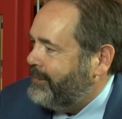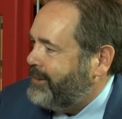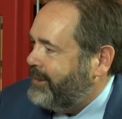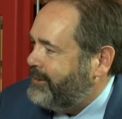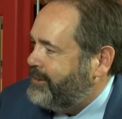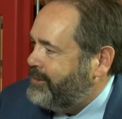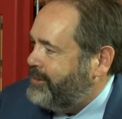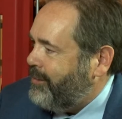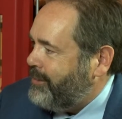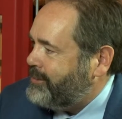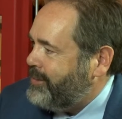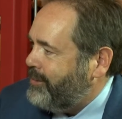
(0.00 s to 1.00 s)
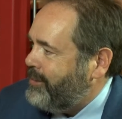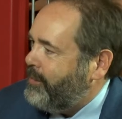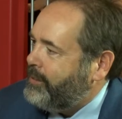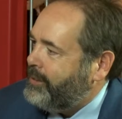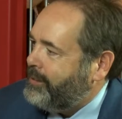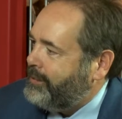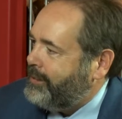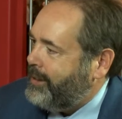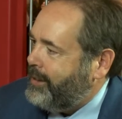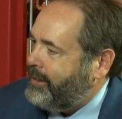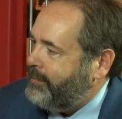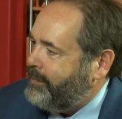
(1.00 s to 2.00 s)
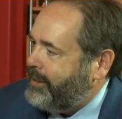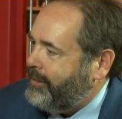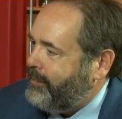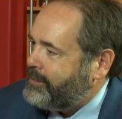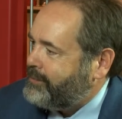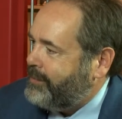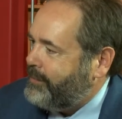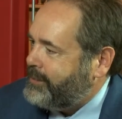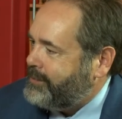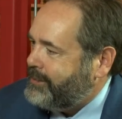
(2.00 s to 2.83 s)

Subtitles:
Did you always know you wanted to be in the restaurant business?